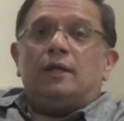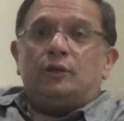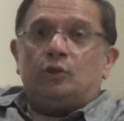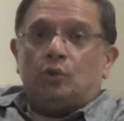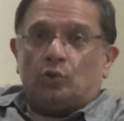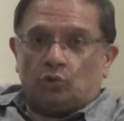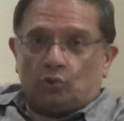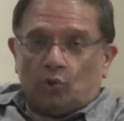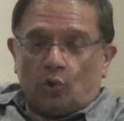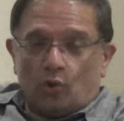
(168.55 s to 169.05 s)

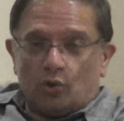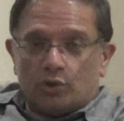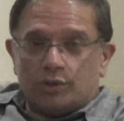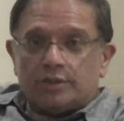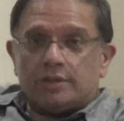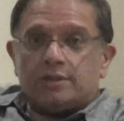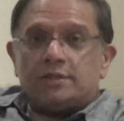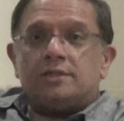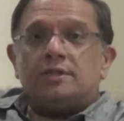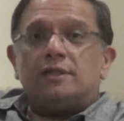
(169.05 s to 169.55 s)
your
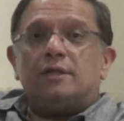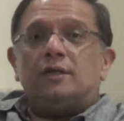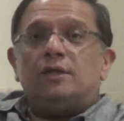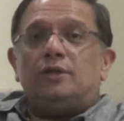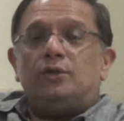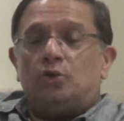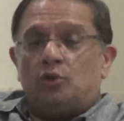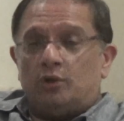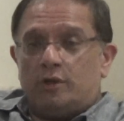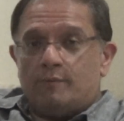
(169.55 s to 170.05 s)
thoughts,
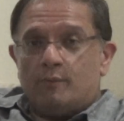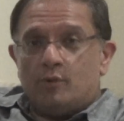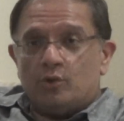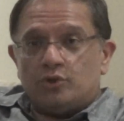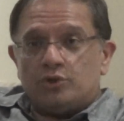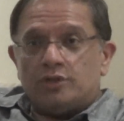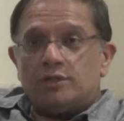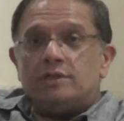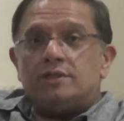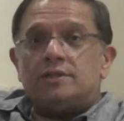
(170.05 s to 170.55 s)
your
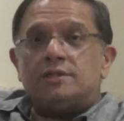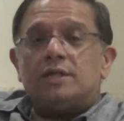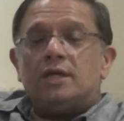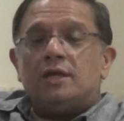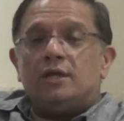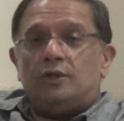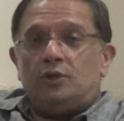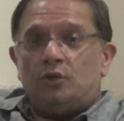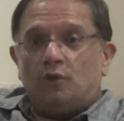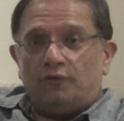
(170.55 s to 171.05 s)

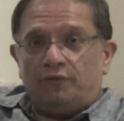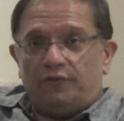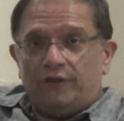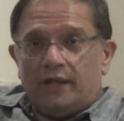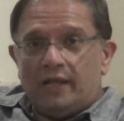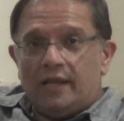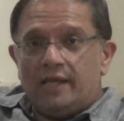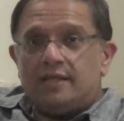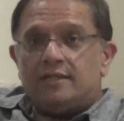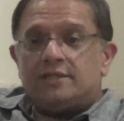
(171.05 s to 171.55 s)
emotions, your
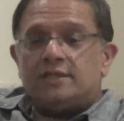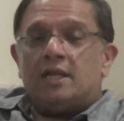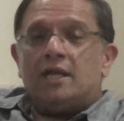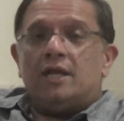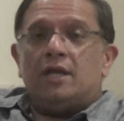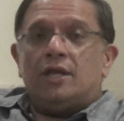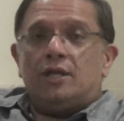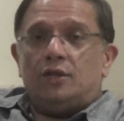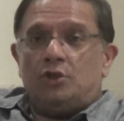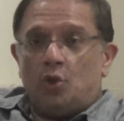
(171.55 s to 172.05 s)
feelings,
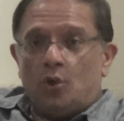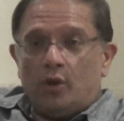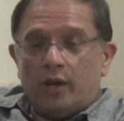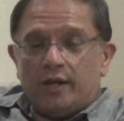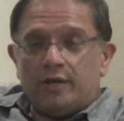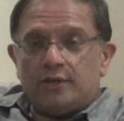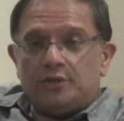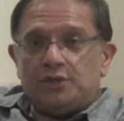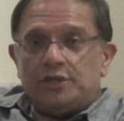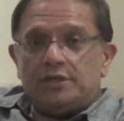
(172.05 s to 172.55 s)
your
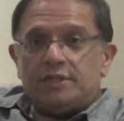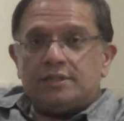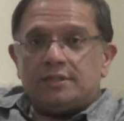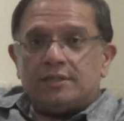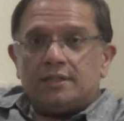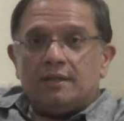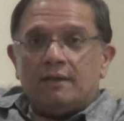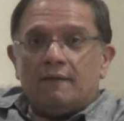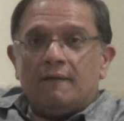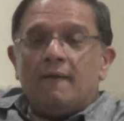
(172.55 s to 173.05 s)

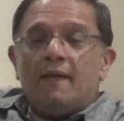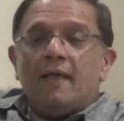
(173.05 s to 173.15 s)
energies,